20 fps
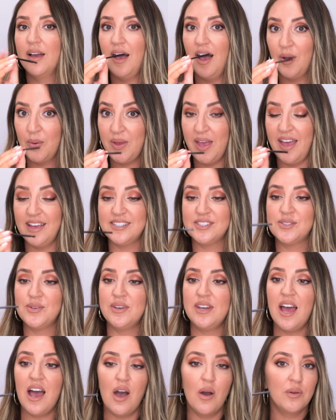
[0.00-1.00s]
Okay, so
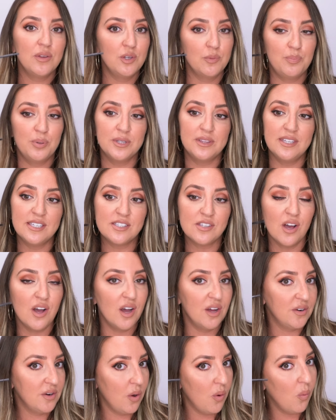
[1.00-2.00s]
now you put this
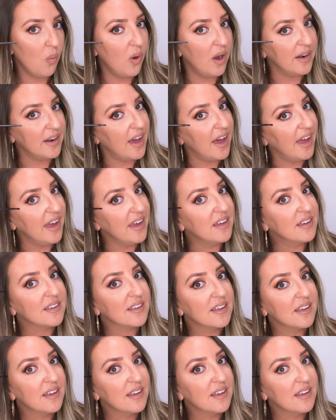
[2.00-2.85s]
on one eye